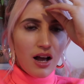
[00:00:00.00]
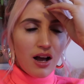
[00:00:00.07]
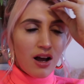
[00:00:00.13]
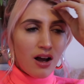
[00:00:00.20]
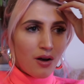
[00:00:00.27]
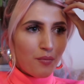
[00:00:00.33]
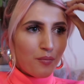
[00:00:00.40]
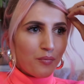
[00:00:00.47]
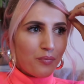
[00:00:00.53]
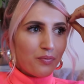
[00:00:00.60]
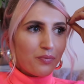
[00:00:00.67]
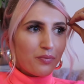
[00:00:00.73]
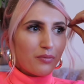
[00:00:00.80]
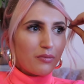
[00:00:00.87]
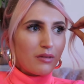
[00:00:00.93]

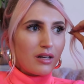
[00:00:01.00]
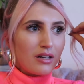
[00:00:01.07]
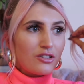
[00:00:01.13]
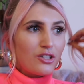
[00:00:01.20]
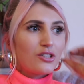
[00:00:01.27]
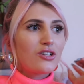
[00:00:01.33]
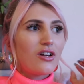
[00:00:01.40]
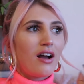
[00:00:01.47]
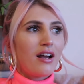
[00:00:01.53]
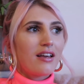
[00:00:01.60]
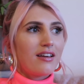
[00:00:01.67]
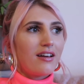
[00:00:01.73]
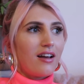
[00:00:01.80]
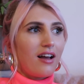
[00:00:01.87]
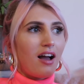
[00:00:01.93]
So it's
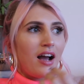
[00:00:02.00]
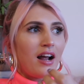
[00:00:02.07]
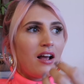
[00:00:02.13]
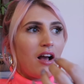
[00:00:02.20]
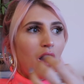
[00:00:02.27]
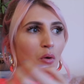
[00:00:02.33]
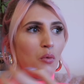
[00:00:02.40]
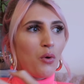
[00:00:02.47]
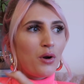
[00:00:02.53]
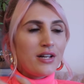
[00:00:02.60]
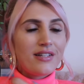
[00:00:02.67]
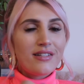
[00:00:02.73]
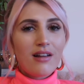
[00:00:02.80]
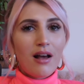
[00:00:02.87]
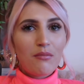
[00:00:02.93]
like I
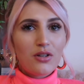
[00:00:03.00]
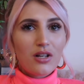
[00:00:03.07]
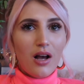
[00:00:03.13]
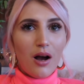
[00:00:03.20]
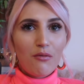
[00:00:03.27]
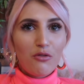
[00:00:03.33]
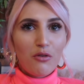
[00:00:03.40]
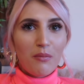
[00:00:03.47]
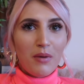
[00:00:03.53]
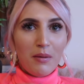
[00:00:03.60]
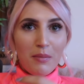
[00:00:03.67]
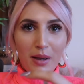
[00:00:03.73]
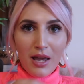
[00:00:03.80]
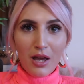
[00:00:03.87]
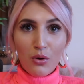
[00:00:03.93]
wanted Sam to comfort me,
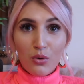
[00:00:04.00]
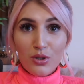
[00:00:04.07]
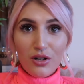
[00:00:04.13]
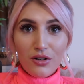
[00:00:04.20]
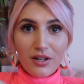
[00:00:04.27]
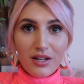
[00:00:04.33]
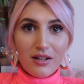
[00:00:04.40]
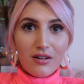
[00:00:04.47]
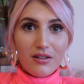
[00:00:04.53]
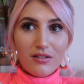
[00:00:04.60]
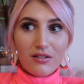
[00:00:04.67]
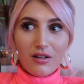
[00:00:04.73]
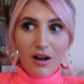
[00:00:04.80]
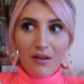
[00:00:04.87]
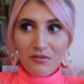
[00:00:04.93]
but he also needed
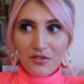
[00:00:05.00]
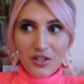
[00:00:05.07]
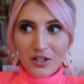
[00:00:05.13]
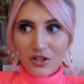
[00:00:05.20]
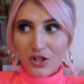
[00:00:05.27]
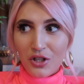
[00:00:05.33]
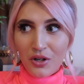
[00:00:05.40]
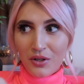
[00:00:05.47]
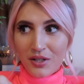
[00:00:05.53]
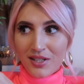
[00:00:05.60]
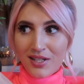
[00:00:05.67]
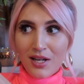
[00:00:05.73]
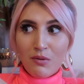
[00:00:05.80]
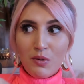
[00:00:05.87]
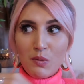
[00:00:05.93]
comforting too
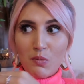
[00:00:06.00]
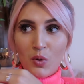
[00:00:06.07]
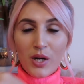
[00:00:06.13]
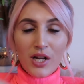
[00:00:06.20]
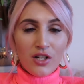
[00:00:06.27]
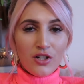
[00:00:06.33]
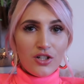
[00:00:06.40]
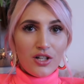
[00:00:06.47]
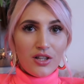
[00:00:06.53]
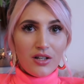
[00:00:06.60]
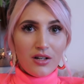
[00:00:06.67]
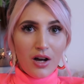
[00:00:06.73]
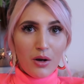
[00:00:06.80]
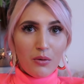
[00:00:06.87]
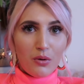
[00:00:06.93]
because he was more injured
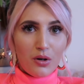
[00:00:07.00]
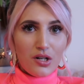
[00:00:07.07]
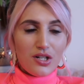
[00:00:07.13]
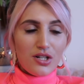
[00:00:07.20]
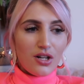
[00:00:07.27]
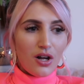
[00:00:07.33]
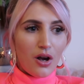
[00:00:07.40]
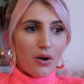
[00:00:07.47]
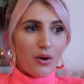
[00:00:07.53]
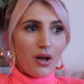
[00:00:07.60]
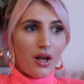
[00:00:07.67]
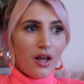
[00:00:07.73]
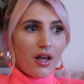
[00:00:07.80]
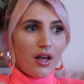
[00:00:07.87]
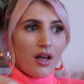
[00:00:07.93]
than I was. So
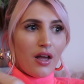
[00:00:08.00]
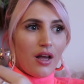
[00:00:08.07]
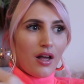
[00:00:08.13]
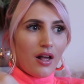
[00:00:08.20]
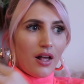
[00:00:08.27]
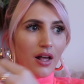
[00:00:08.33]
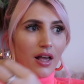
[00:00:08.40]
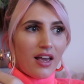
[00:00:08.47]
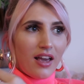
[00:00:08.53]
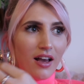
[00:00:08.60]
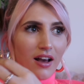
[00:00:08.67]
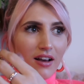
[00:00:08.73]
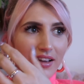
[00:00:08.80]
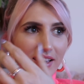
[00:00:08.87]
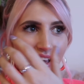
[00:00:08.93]

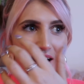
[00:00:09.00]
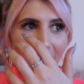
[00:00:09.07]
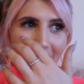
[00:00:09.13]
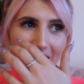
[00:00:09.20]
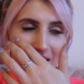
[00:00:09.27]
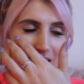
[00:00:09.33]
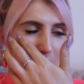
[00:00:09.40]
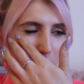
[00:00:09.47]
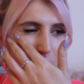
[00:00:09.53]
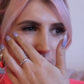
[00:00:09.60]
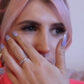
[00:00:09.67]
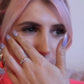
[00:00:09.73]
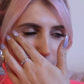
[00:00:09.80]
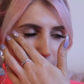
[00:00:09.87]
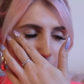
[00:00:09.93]
it
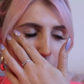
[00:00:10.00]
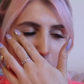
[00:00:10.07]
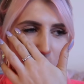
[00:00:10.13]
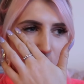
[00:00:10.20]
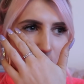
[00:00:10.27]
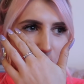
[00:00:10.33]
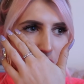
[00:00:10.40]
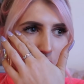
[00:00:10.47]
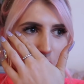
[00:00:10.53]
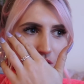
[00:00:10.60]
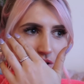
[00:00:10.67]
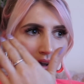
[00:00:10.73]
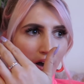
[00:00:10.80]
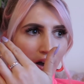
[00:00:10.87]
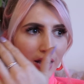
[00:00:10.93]
was just
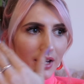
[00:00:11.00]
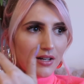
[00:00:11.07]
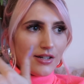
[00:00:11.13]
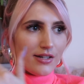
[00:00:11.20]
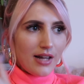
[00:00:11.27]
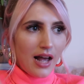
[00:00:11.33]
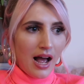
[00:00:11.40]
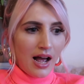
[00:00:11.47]
not nice.